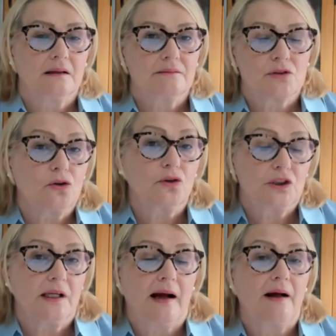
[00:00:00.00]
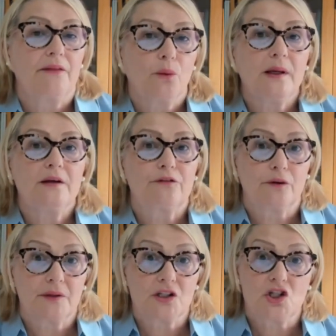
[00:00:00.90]
sorting out the wheat
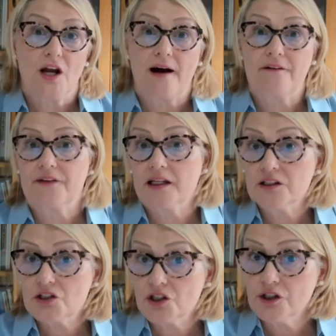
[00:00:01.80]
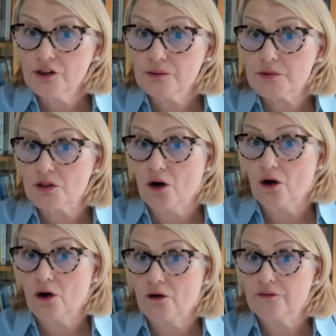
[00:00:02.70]
from the chaff in terms
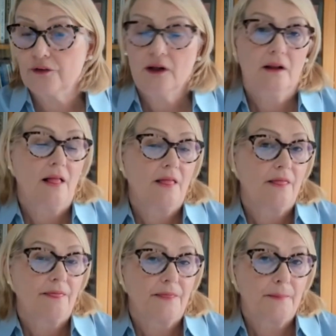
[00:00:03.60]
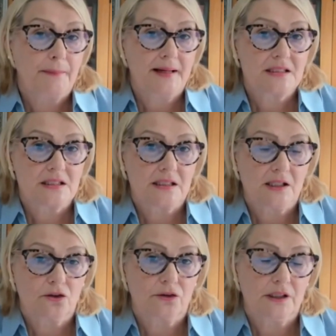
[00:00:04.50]
of the best
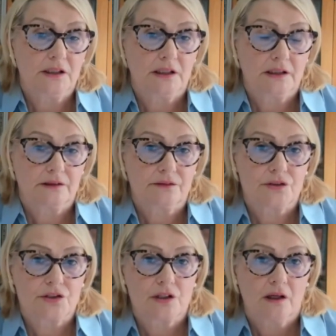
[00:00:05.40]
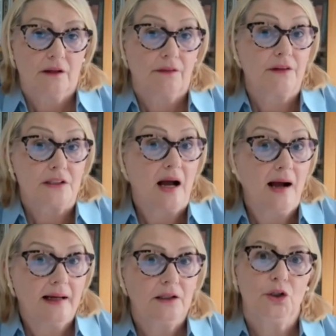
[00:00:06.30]
ingredients that
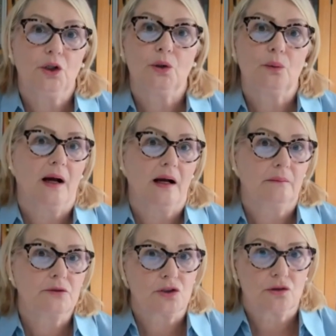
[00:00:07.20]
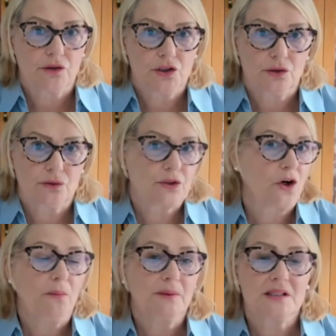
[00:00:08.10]
I knew helped to reduce
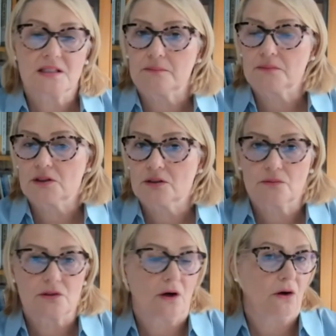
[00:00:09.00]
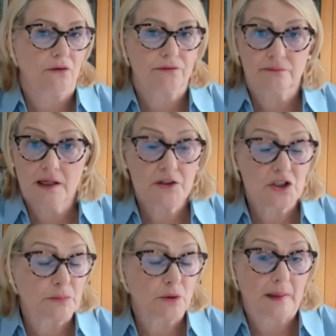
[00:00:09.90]
common symptoms of
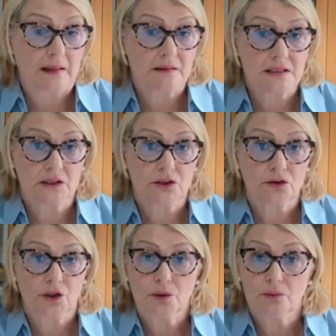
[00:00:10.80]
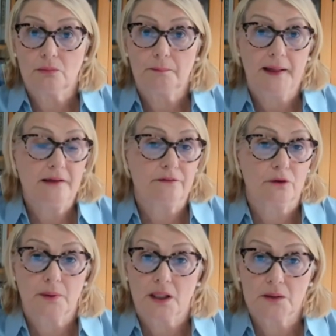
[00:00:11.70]
irritable bowel syndrome,
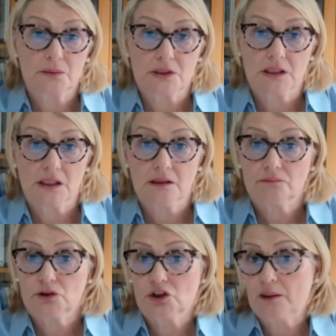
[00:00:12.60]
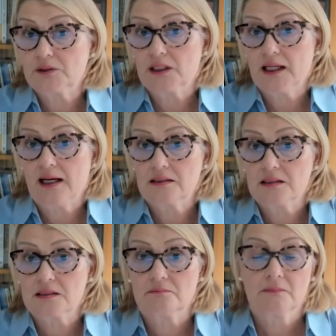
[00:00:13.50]
painful bloating, trapped gas,